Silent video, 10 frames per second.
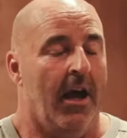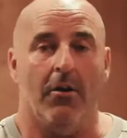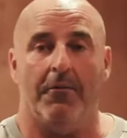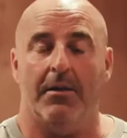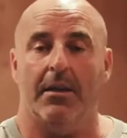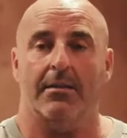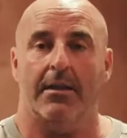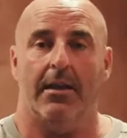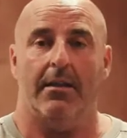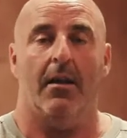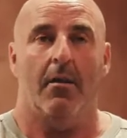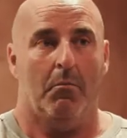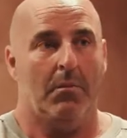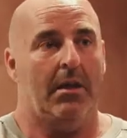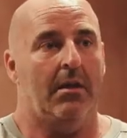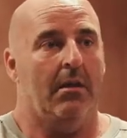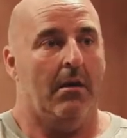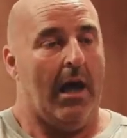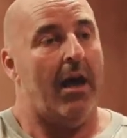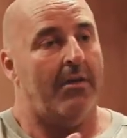And often they'll say that me
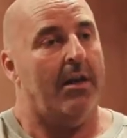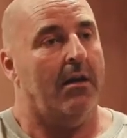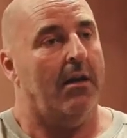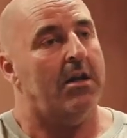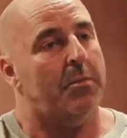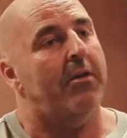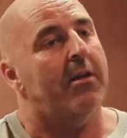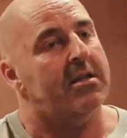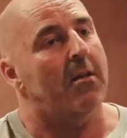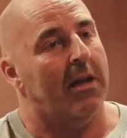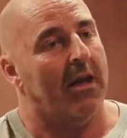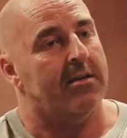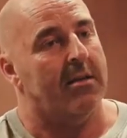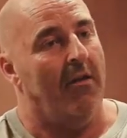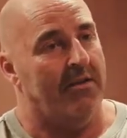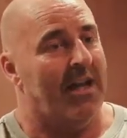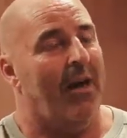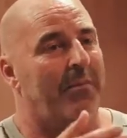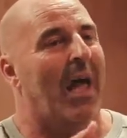having experienced some of that stuff has helped